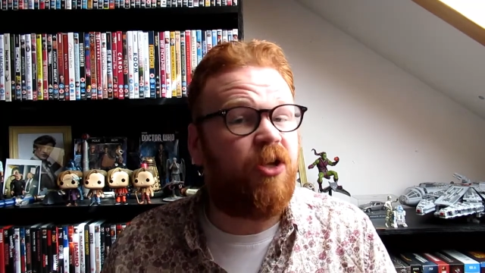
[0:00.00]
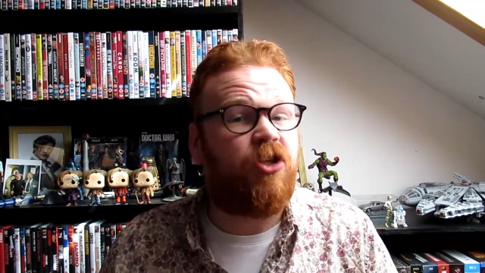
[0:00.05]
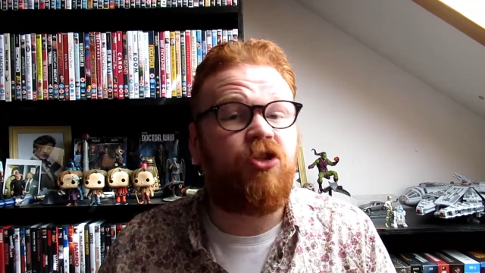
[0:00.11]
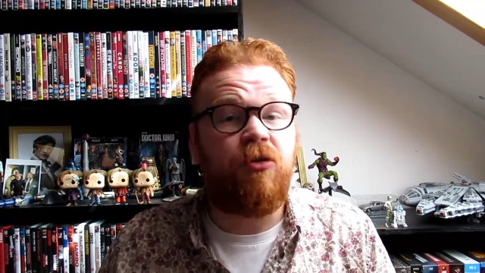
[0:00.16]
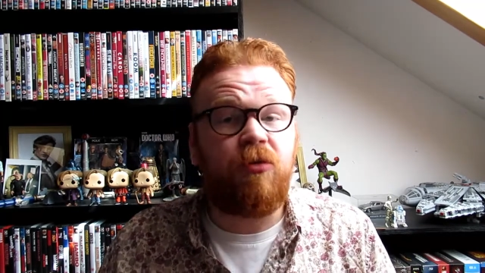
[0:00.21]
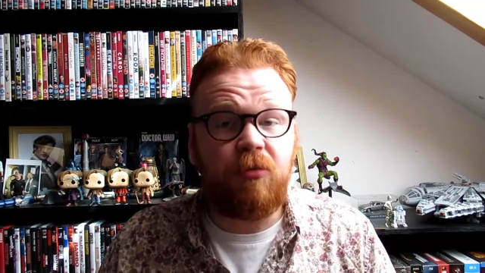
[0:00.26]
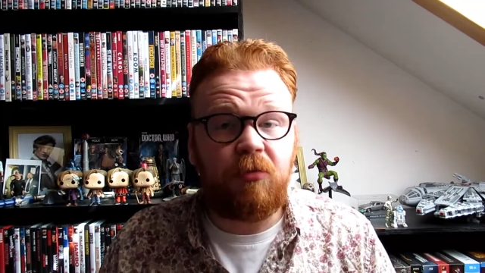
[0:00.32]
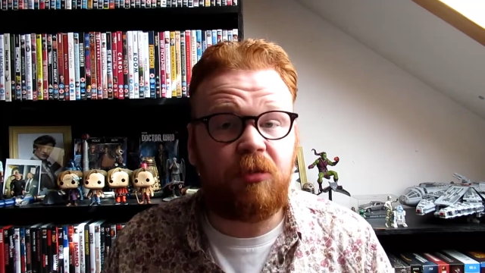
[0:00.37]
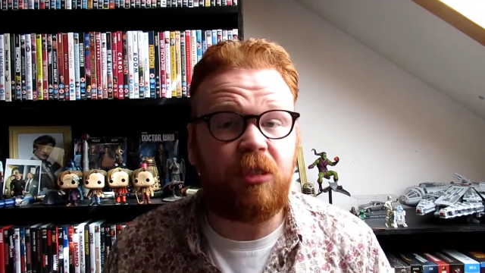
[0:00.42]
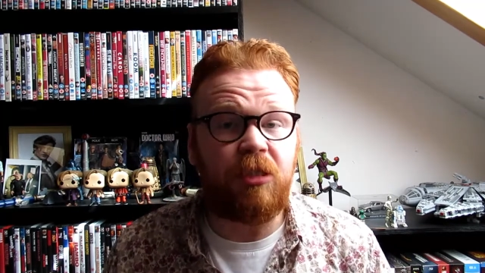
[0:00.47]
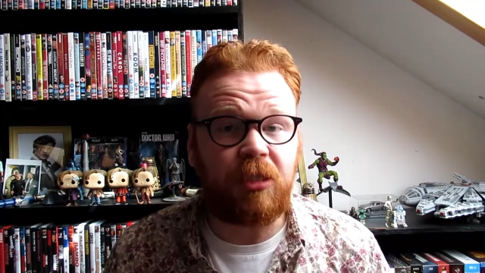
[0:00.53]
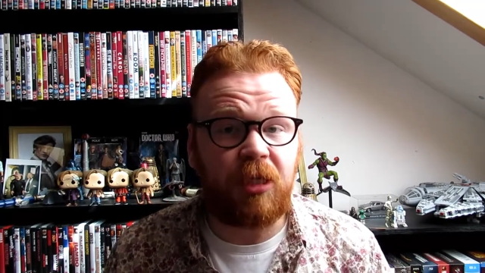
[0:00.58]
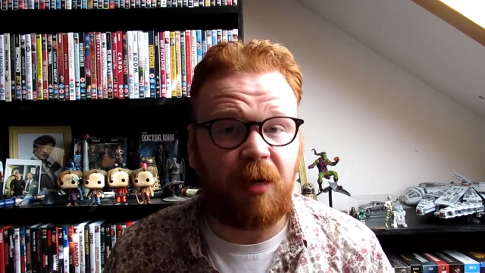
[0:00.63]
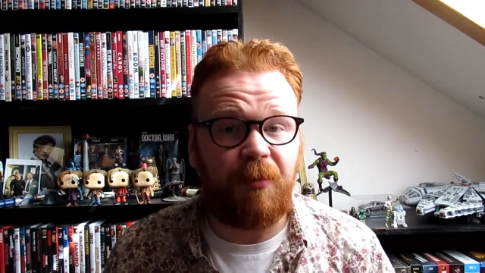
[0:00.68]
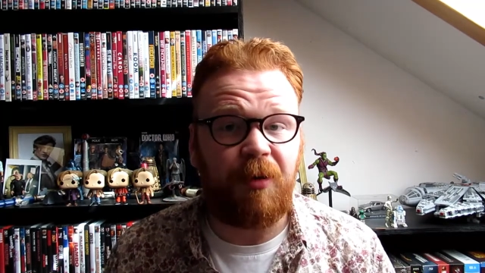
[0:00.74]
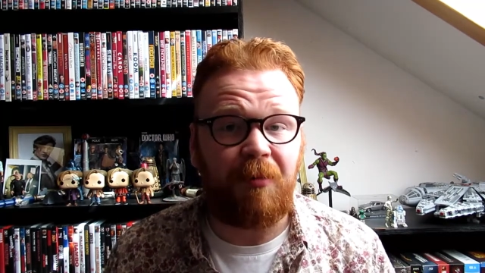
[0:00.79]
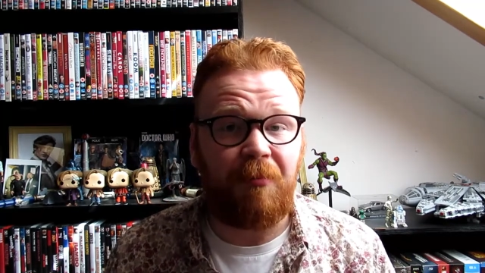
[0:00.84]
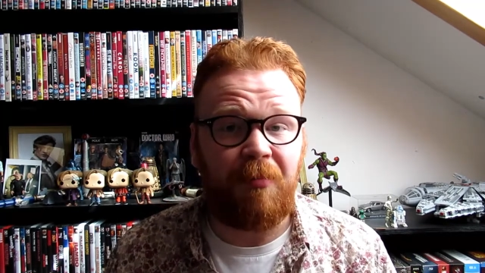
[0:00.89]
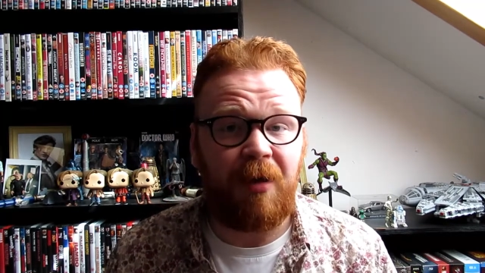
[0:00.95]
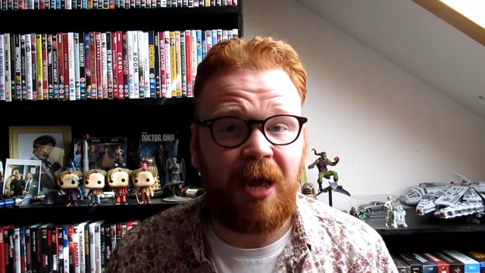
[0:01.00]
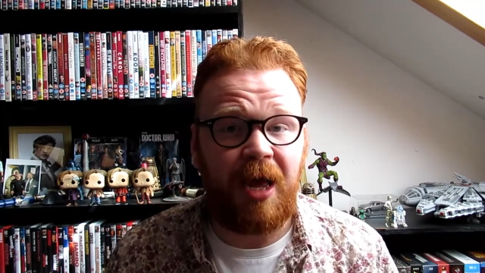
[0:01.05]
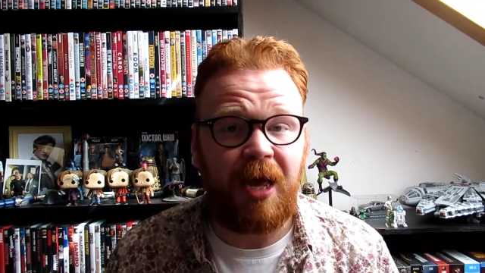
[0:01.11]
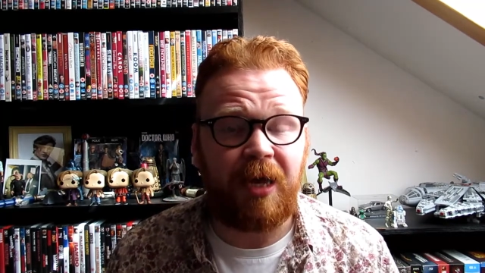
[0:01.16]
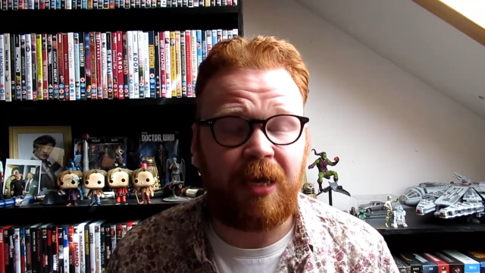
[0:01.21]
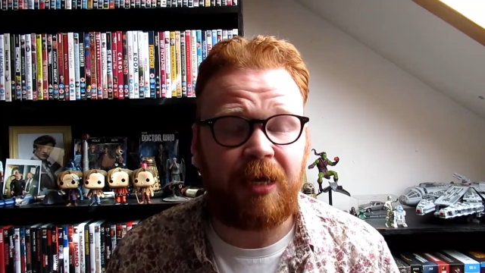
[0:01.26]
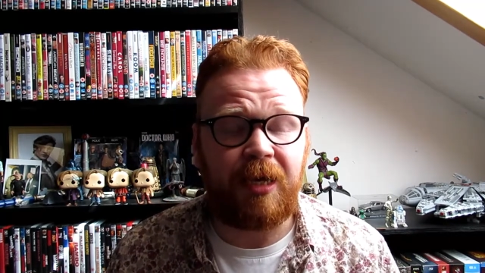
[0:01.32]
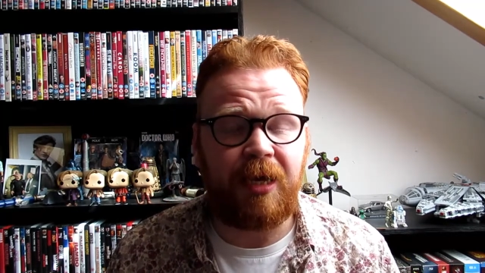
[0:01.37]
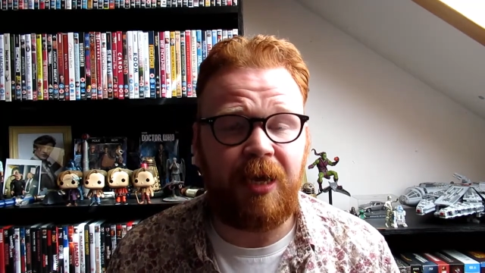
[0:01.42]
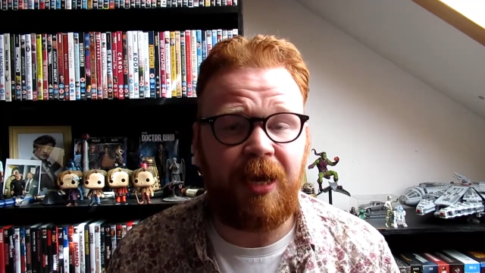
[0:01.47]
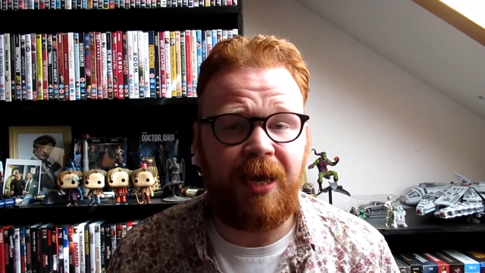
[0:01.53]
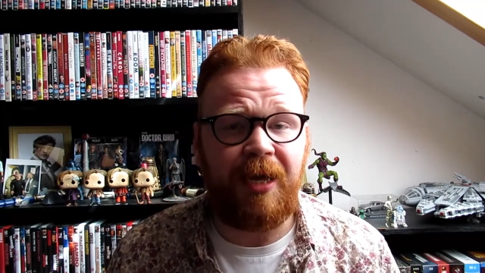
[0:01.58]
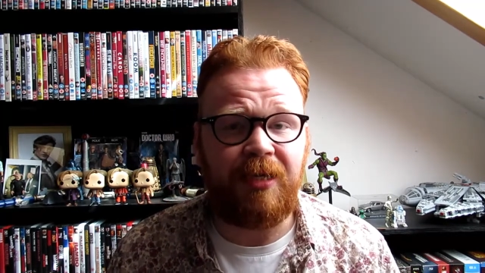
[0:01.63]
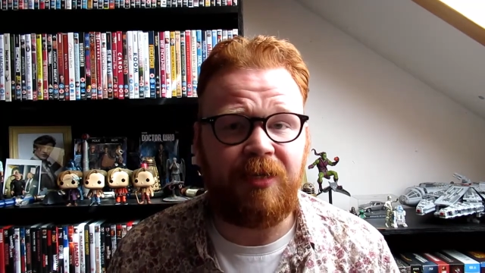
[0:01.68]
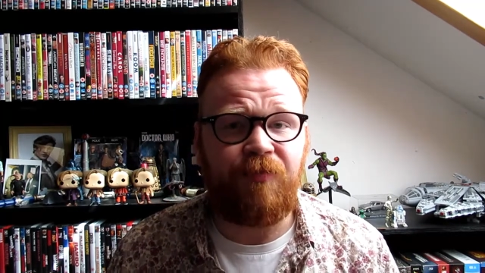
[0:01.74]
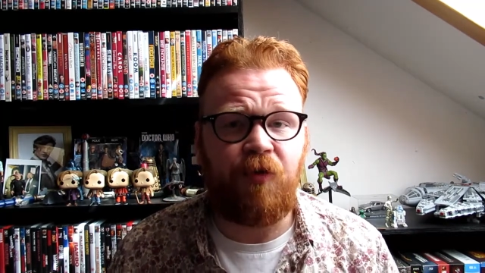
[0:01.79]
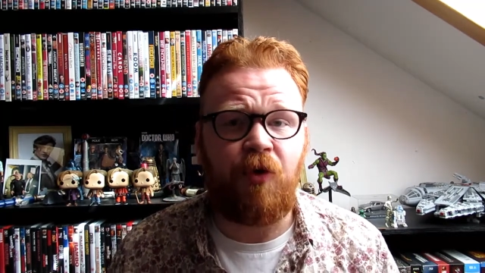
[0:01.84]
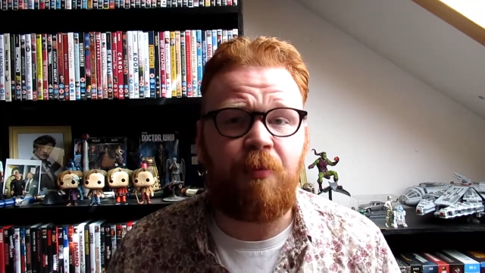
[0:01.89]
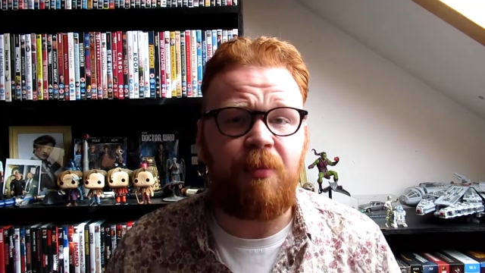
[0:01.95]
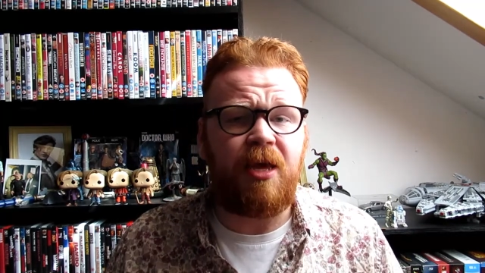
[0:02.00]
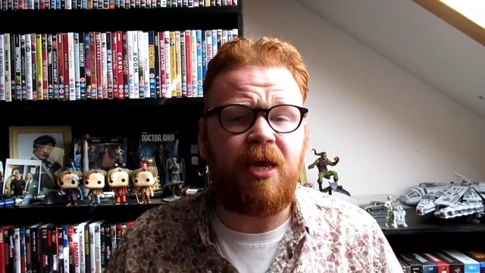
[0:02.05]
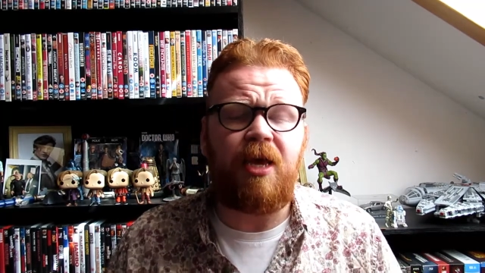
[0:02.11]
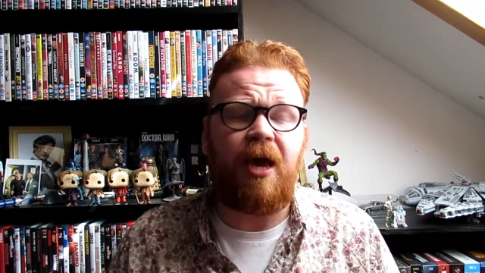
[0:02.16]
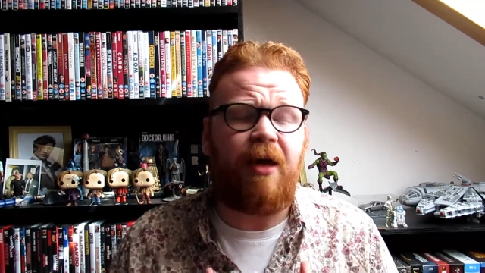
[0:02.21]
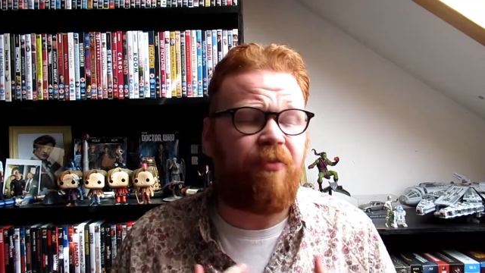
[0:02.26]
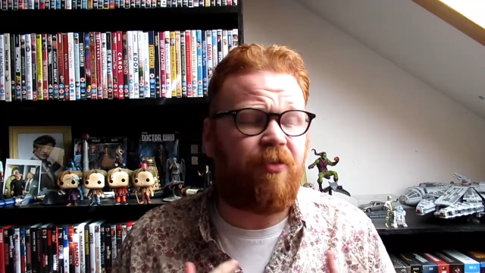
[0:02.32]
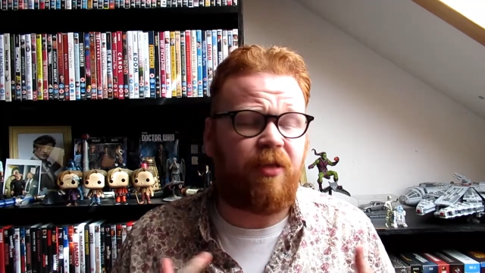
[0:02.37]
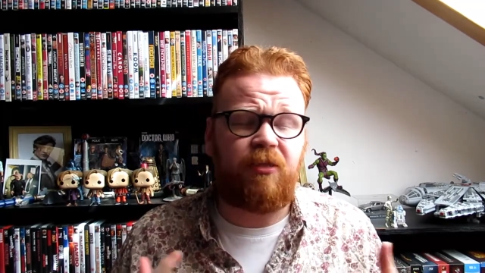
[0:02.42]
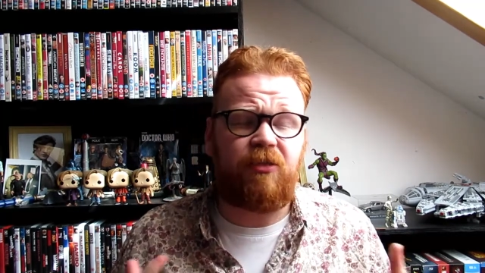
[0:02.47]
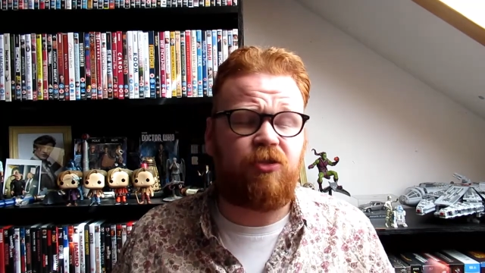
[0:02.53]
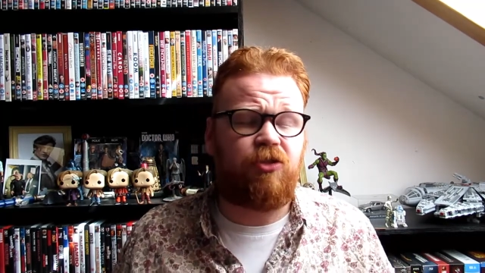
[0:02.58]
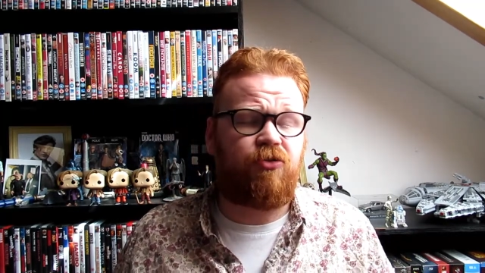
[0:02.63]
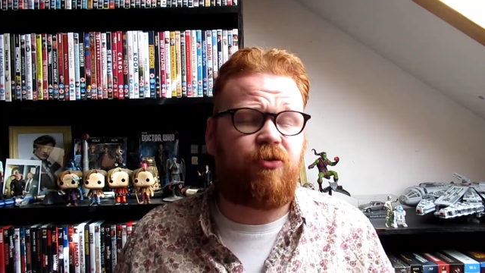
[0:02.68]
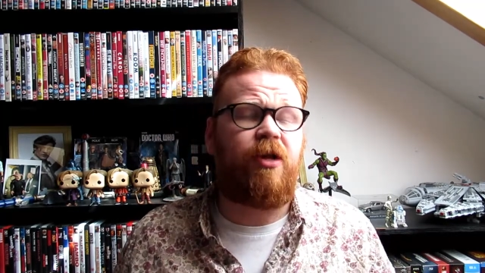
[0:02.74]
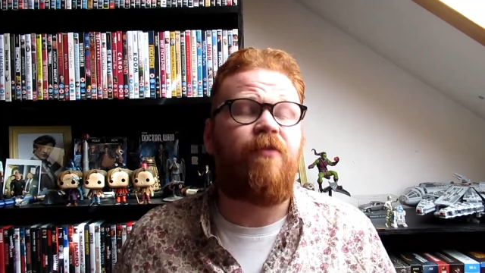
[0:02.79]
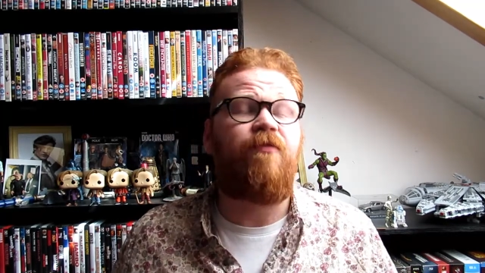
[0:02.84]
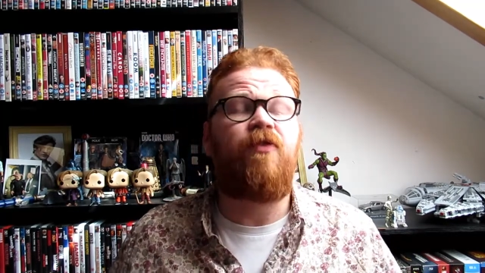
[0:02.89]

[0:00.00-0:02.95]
Jones is coming back, and for me, I think this is great.